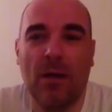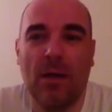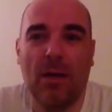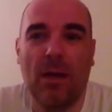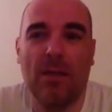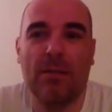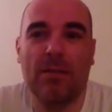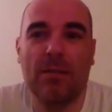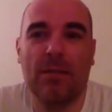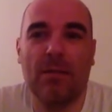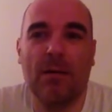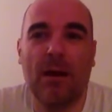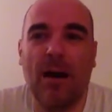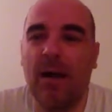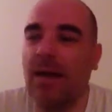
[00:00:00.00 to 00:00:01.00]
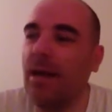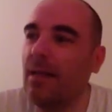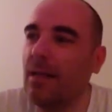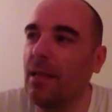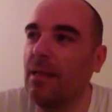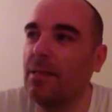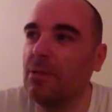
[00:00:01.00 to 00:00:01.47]
And still, I had
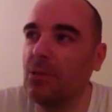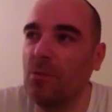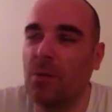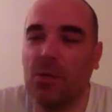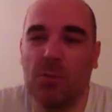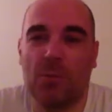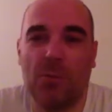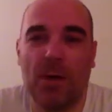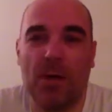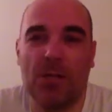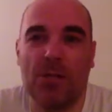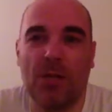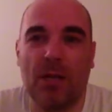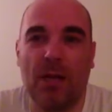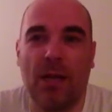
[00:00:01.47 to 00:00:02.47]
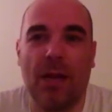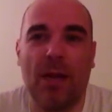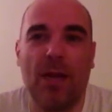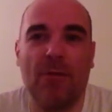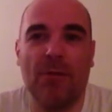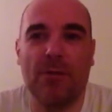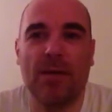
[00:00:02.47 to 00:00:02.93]
like so much pressure. Like
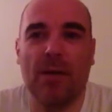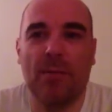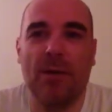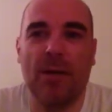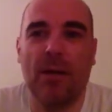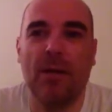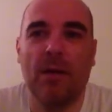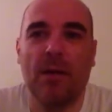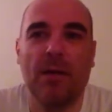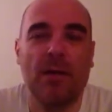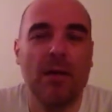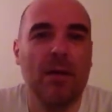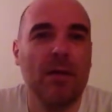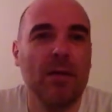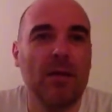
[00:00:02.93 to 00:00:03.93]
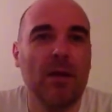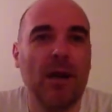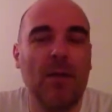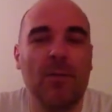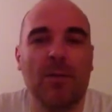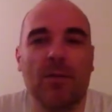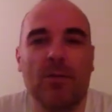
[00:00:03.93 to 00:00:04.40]
every time I
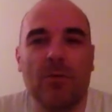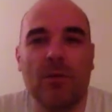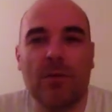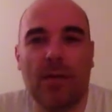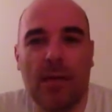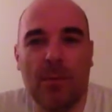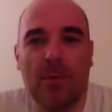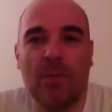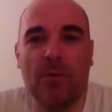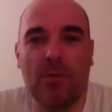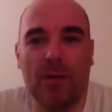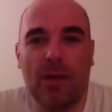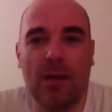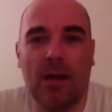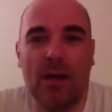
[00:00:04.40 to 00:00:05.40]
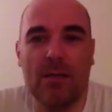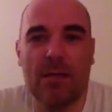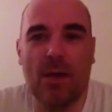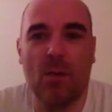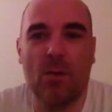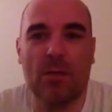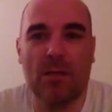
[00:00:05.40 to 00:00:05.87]
came into the class,
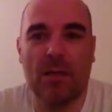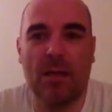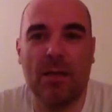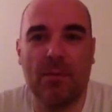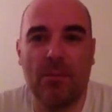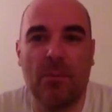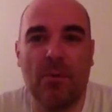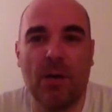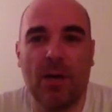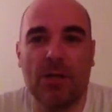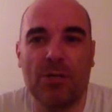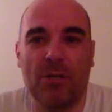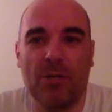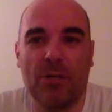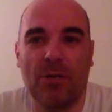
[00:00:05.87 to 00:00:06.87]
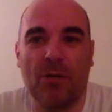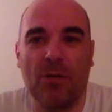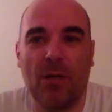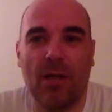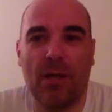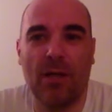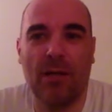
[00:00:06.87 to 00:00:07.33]
I was like pressured, you know.
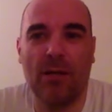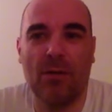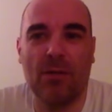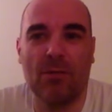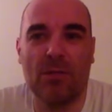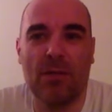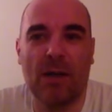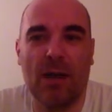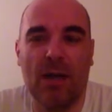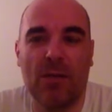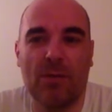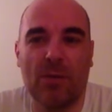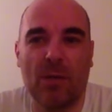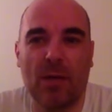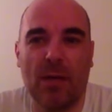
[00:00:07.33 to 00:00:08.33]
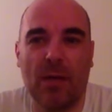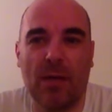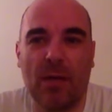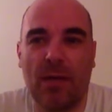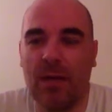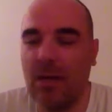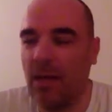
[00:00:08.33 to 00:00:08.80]
Like those guys were like
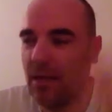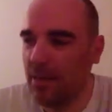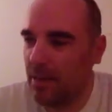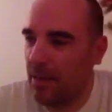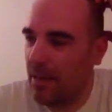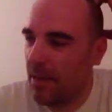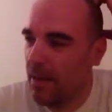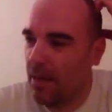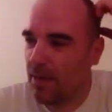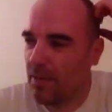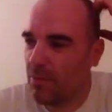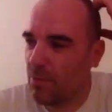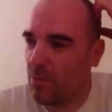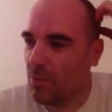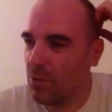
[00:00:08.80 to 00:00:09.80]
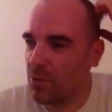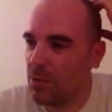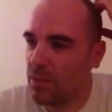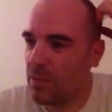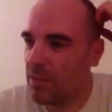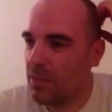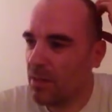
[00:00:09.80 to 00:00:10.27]
at the end were
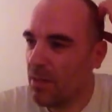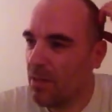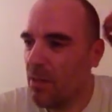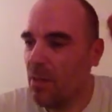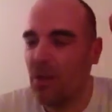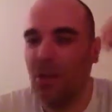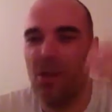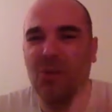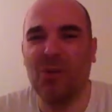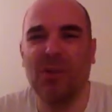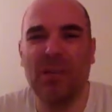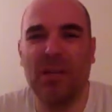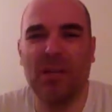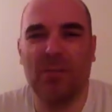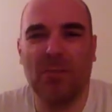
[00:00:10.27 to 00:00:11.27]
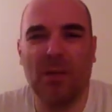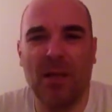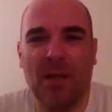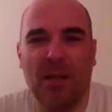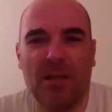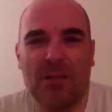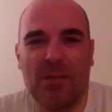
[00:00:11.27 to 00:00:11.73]
just looking at me
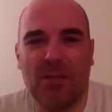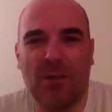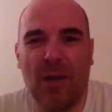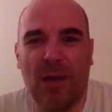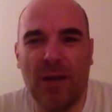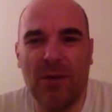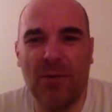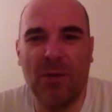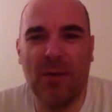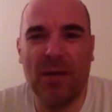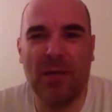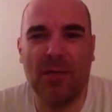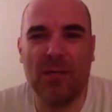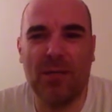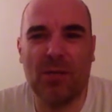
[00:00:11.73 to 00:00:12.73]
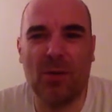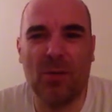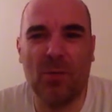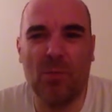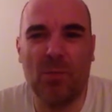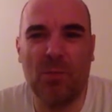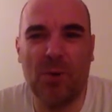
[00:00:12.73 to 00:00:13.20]
like so angry and
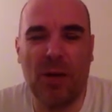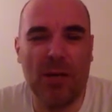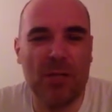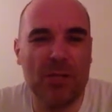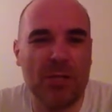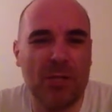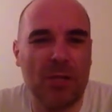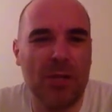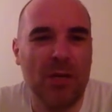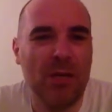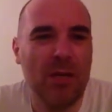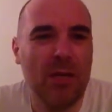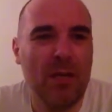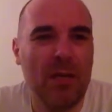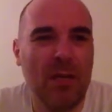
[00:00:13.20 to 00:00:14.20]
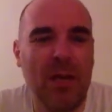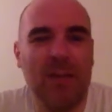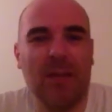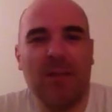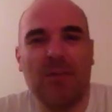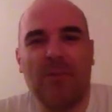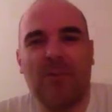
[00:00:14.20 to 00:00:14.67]
so pressure.
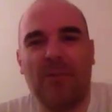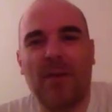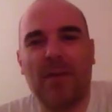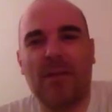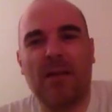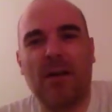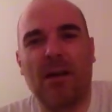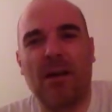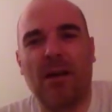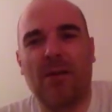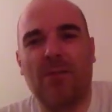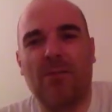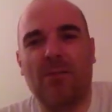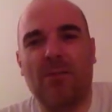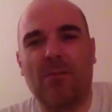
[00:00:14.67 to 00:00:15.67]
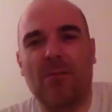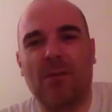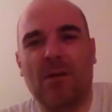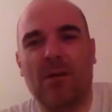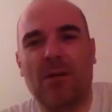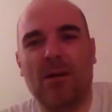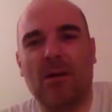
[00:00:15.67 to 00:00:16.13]
Another fat guy from
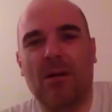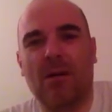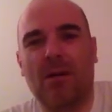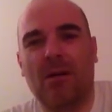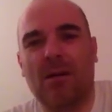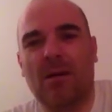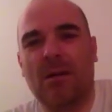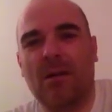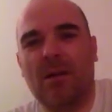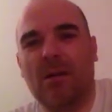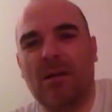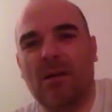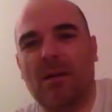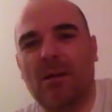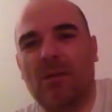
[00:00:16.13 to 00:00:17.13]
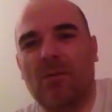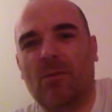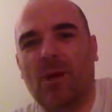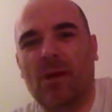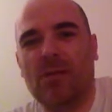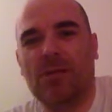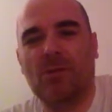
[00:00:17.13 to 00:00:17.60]
a
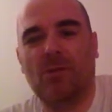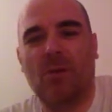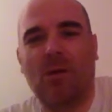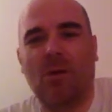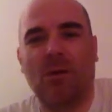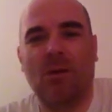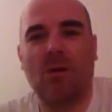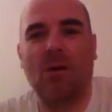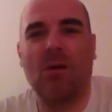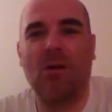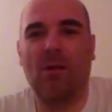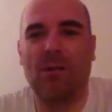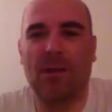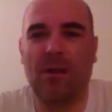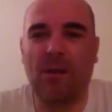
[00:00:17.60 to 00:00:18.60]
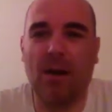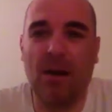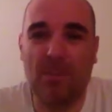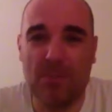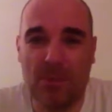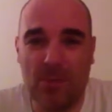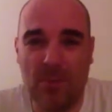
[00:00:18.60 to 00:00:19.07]
restaurant called the
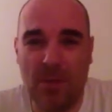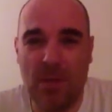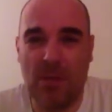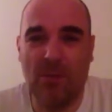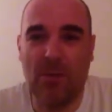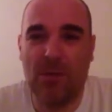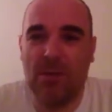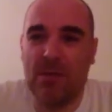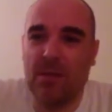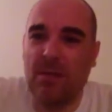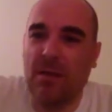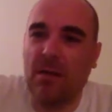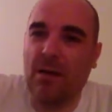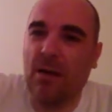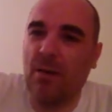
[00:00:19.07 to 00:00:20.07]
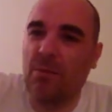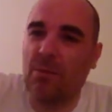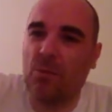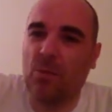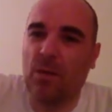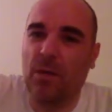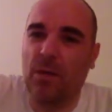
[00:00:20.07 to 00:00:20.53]
cops on me, and you can see the cops
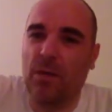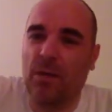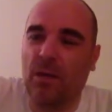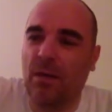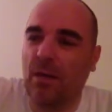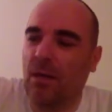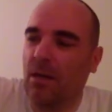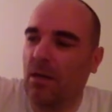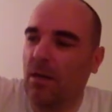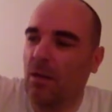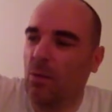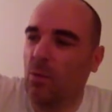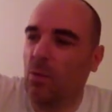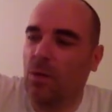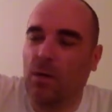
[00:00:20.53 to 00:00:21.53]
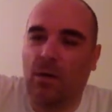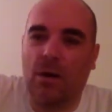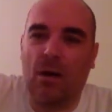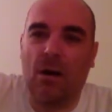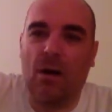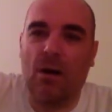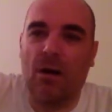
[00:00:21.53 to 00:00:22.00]
waiting with a
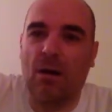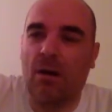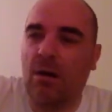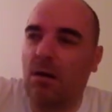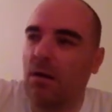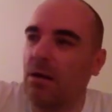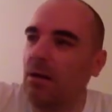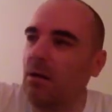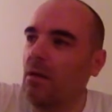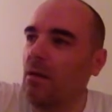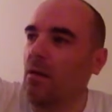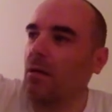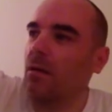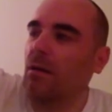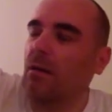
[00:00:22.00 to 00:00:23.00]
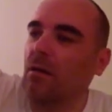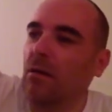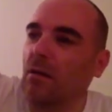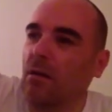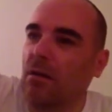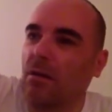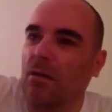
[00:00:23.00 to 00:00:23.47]
car
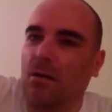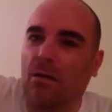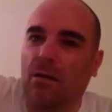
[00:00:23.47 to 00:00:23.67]
uh,